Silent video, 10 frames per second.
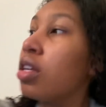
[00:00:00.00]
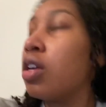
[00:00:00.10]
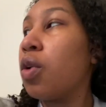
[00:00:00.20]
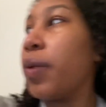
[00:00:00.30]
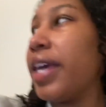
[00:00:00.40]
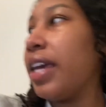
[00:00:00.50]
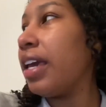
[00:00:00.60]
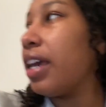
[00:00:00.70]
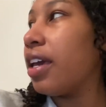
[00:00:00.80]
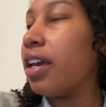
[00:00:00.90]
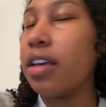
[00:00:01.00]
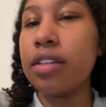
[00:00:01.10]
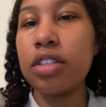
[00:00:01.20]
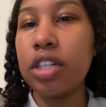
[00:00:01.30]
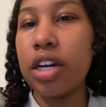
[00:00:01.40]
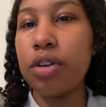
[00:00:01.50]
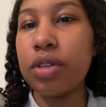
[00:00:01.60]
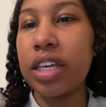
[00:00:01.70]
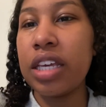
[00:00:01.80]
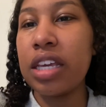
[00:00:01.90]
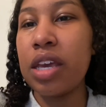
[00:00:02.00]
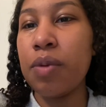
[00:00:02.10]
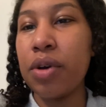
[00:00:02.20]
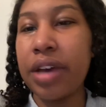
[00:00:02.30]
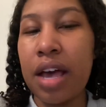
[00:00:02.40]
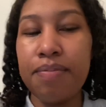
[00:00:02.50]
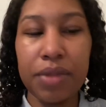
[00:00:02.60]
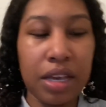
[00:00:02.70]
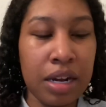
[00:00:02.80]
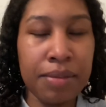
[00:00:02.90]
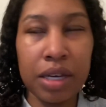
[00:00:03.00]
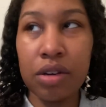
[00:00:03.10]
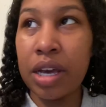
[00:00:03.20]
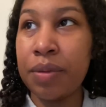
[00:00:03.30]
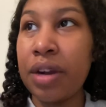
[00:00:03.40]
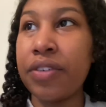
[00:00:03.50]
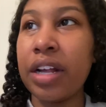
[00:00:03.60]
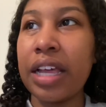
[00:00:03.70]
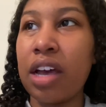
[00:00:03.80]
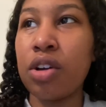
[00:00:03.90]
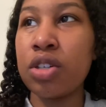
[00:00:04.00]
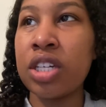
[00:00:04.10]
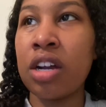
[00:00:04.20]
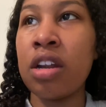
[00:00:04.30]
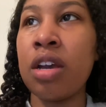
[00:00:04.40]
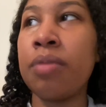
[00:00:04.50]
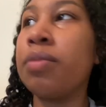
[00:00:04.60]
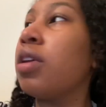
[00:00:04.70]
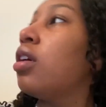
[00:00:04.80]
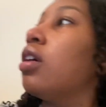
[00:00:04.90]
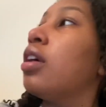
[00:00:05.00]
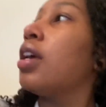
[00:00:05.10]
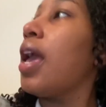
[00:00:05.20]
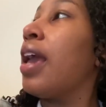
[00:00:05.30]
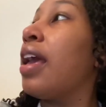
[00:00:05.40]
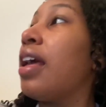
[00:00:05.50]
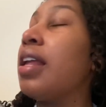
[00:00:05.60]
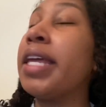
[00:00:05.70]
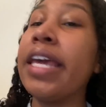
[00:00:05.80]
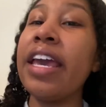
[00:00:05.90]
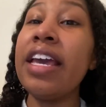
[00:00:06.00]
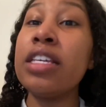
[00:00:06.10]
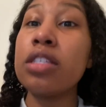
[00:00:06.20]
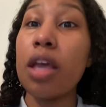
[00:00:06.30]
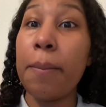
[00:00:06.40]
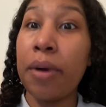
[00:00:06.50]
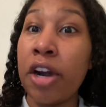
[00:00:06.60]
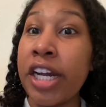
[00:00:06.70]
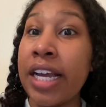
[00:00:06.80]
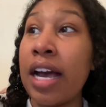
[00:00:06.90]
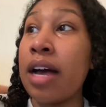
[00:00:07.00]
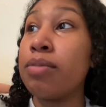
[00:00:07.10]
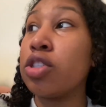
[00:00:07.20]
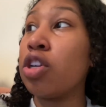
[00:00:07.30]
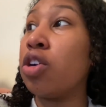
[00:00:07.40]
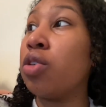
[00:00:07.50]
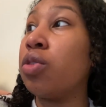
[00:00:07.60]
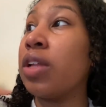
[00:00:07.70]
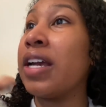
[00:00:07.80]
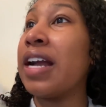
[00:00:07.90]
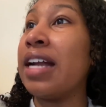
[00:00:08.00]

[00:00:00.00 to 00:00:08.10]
we, you know, he woke up and I'm like, okay, whatever. I'll go check on him. And he is burning up. So, like, I